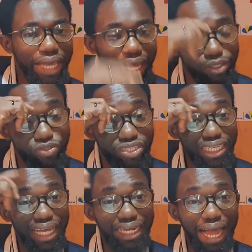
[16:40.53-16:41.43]
and you see
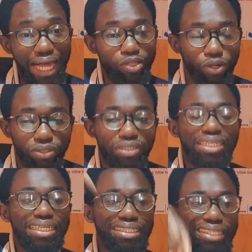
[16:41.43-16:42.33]
an adult,
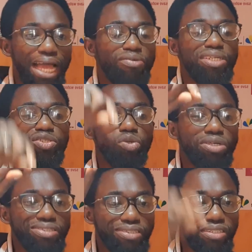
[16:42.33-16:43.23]
there is no
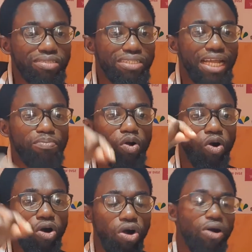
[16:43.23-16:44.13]
system
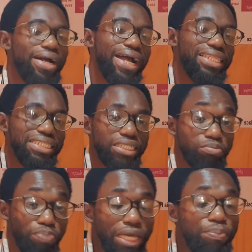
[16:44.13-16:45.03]
or organ in the
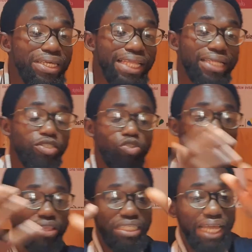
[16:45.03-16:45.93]
baby that is
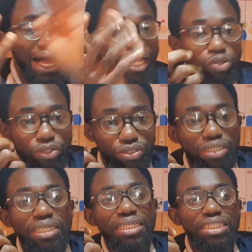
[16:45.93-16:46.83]
not in the adult.
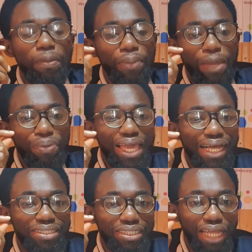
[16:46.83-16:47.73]
The baby
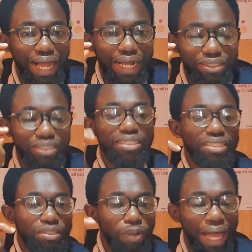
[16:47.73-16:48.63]
has a heart,
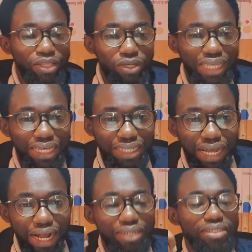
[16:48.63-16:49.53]
the adult has a
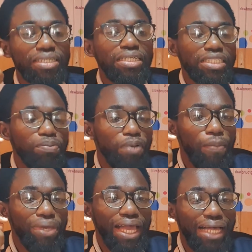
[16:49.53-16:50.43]
heart. The
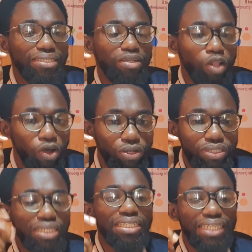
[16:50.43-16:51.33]
baby has
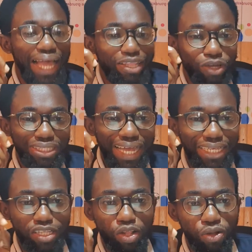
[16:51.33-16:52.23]
lungs, the adult
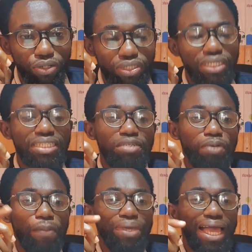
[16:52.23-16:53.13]
has lungs. The
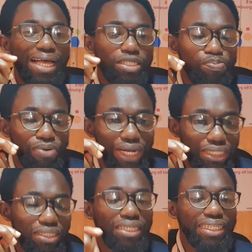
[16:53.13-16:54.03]
baby has
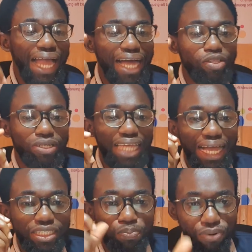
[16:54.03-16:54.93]
brains, the adult
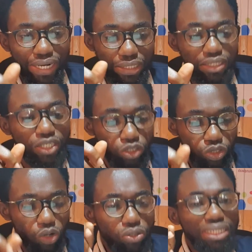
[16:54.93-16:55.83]
has brain.
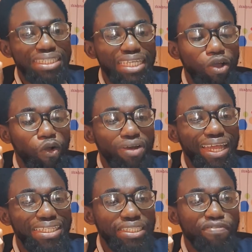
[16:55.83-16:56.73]
So the
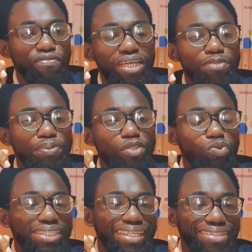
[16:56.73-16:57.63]
only difference
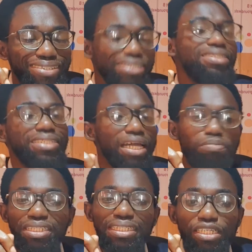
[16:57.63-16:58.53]
between the
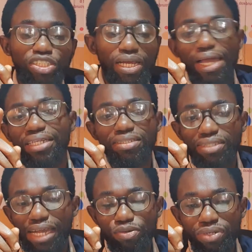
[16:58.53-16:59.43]
systems in the child, the
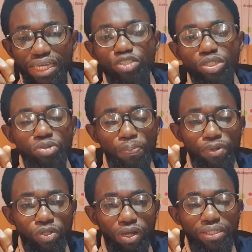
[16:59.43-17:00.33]
circulatory,
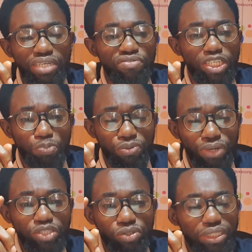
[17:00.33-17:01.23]
reproductive,
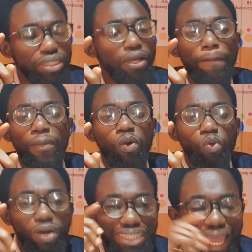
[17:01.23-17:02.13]
respiratory,
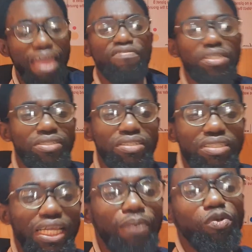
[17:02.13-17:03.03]
whatever
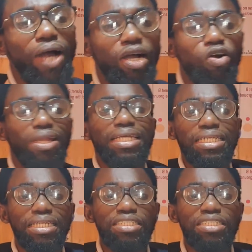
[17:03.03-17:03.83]
system you are calling in the